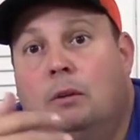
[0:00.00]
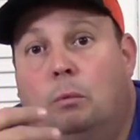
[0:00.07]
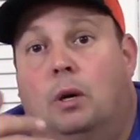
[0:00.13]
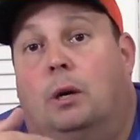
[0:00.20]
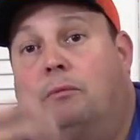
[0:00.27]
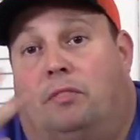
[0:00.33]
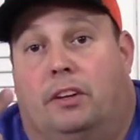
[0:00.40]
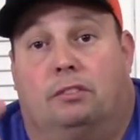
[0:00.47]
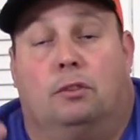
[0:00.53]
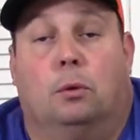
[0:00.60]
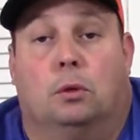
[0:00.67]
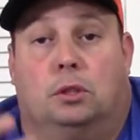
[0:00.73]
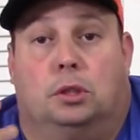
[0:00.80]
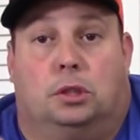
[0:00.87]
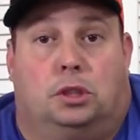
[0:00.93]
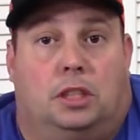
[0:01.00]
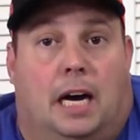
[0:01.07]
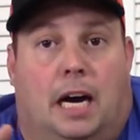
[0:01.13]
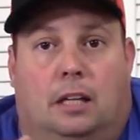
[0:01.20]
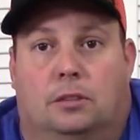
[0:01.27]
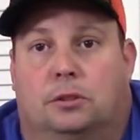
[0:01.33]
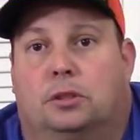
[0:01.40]
Well, of course, there's
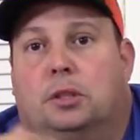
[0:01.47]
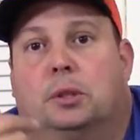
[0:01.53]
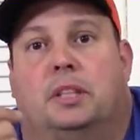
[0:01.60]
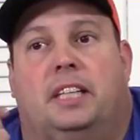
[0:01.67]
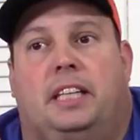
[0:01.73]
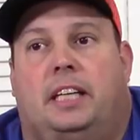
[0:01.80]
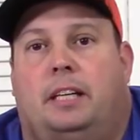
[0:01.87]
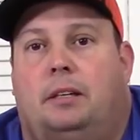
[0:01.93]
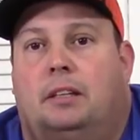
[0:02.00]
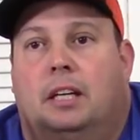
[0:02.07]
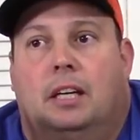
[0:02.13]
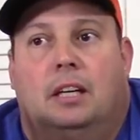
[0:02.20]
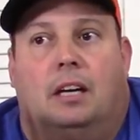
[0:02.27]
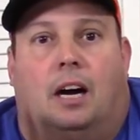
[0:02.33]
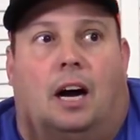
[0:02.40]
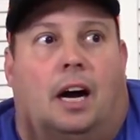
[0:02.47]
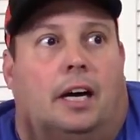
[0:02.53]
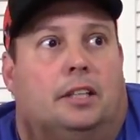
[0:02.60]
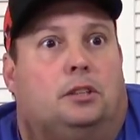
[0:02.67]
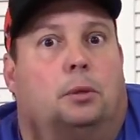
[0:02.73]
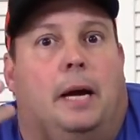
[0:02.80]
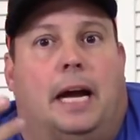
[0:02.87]
Dollar Tree,
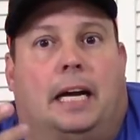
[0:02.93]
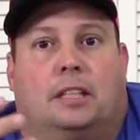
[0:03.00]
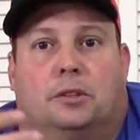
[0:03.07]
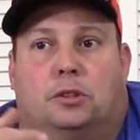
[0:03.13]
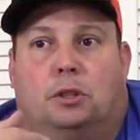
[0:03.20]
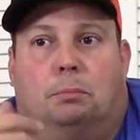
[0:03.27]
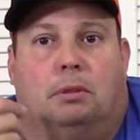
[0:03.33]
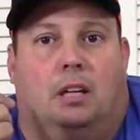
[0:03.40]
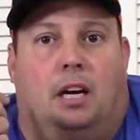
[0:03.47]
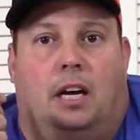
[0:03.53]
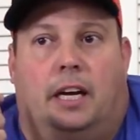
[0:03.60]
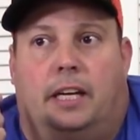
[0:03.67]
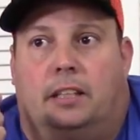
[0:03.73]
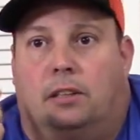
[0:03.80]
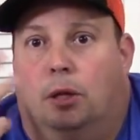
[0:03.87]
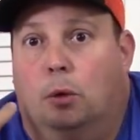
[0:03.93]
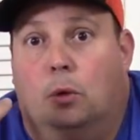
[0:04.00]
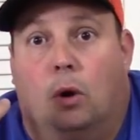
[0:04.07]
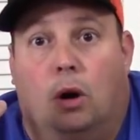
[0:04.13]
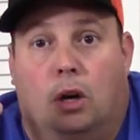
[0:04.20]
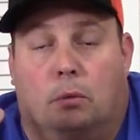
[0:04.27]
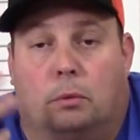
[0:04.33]
Tractor Supply,
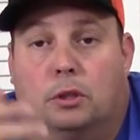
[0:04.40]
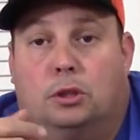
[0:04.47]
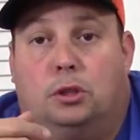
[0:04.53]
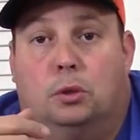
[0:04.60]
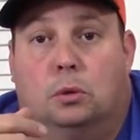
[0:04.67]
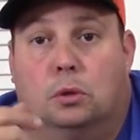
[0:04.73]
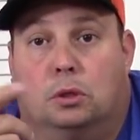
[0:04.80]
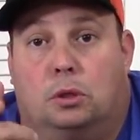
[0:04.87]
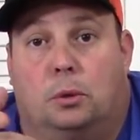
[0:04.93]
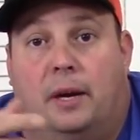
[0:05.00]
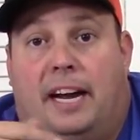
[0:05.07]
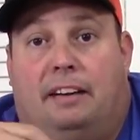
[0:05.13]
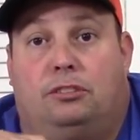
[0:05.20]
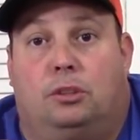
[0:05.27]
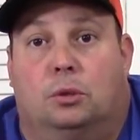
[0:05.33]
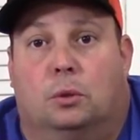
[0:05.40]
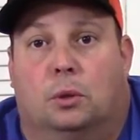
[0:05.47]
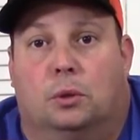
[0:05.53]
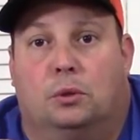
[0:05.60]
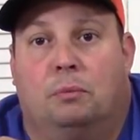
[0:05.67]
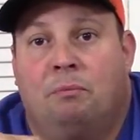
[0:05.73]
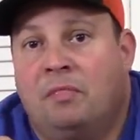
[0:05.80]
local hardware stores, craft
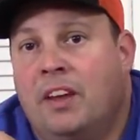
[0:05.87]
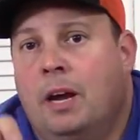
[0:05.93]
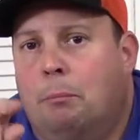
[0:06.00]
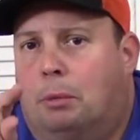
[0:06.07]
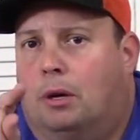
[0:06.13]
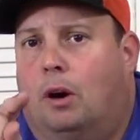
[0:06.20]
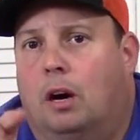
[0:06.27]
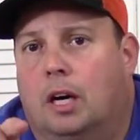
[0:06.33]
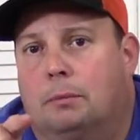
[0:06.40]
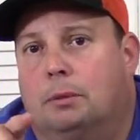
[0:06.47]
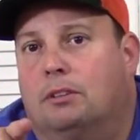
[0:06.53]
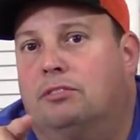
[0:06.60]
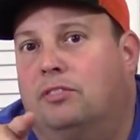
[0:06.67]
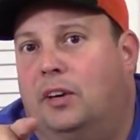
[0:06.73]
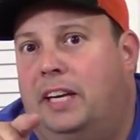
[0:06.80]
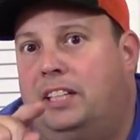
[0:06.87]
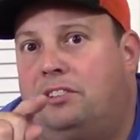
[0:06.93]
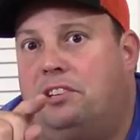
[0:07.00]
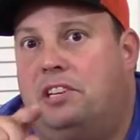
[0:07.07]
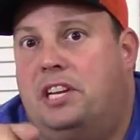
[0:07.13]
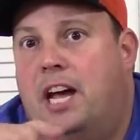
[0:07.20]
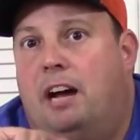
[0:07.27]
stores, but Harbor
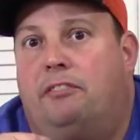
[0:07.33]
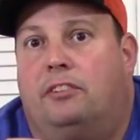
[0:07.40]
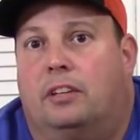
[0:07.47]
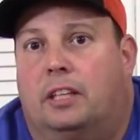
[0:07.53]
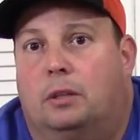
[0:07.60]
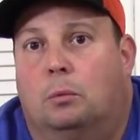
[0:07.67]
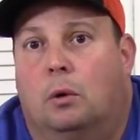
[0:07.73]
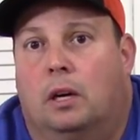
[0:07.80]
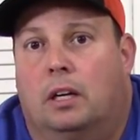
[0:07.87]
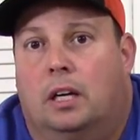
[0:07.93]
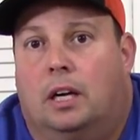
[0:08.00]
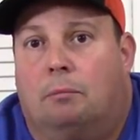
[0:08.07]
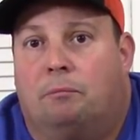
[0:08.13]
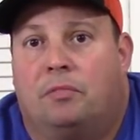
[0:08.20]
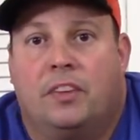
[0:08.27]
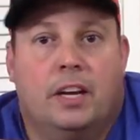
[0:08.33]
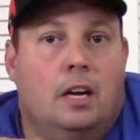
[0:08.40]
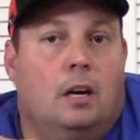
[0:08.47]
Freight's definitely one of them.